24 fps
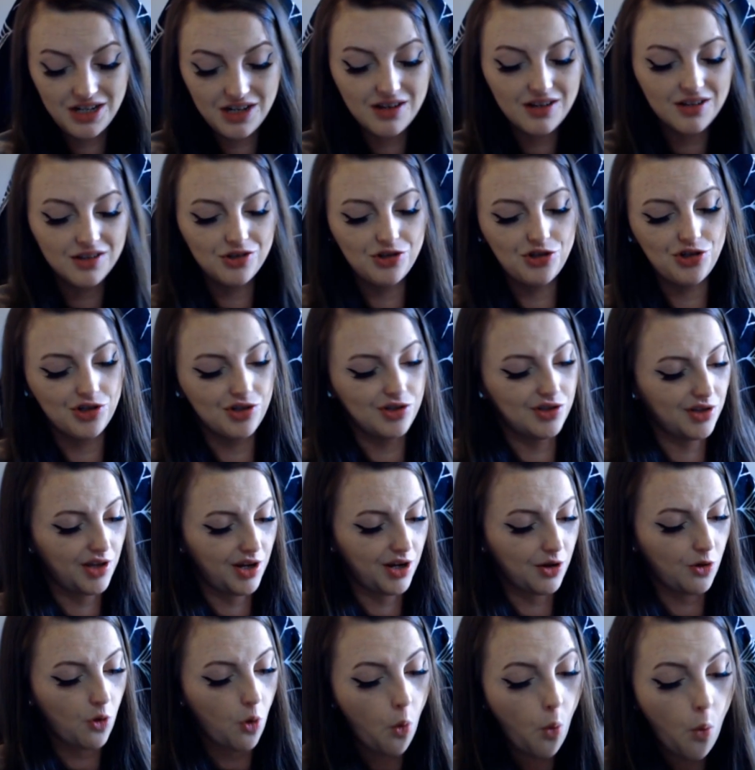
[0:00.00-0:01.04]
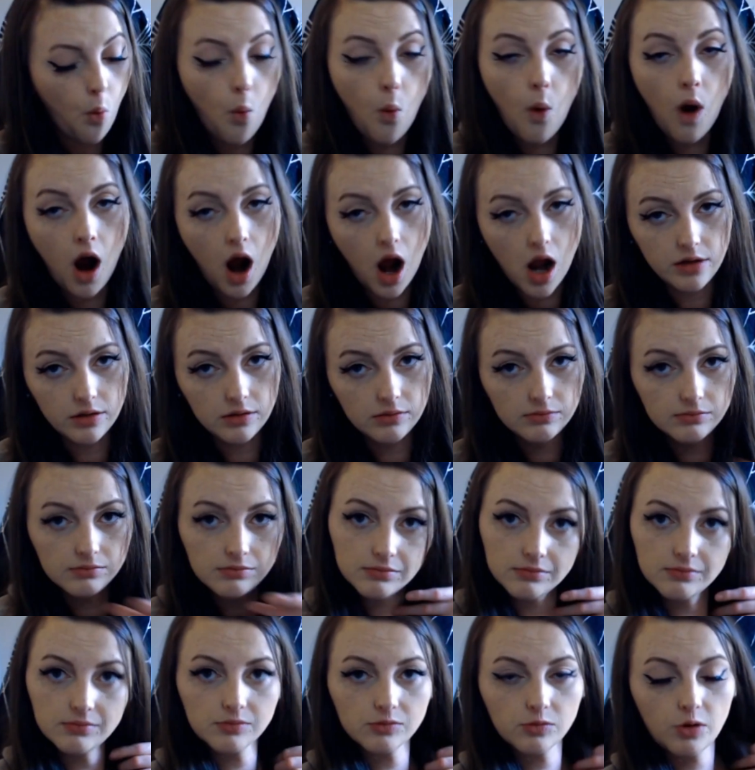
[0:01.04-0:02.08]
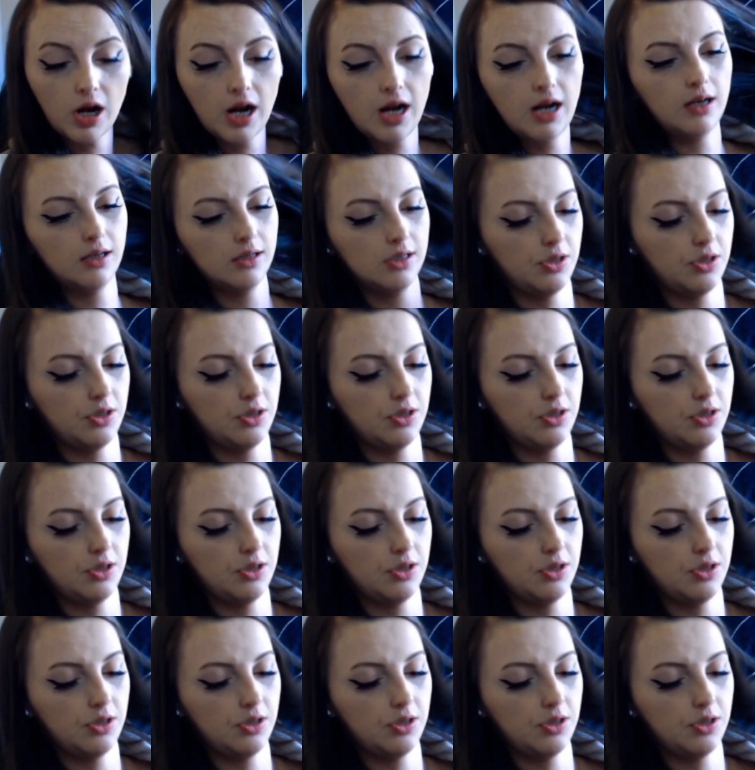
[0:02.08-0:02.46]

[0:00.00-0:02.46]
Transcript: is just like 1, right?